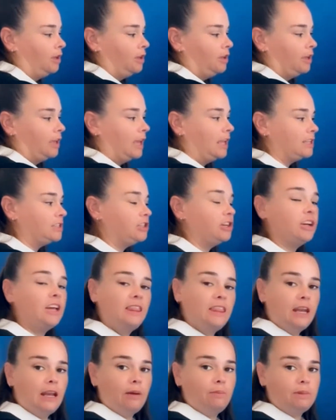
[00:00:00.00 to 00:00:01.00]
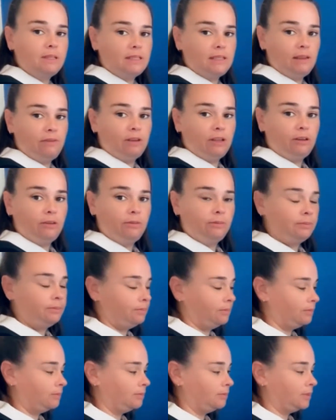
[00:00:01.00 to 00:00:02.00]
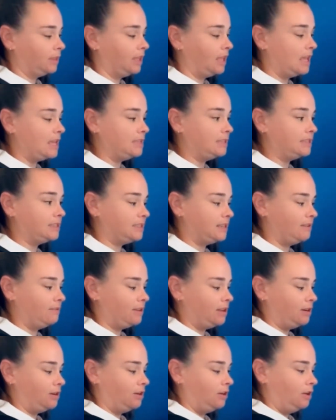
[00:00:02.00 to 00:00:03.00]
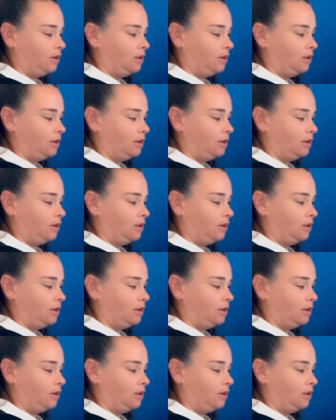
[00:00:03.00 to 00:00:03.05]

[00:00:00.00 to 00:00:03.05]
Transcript: Okay, let's look at the number 7. Is 7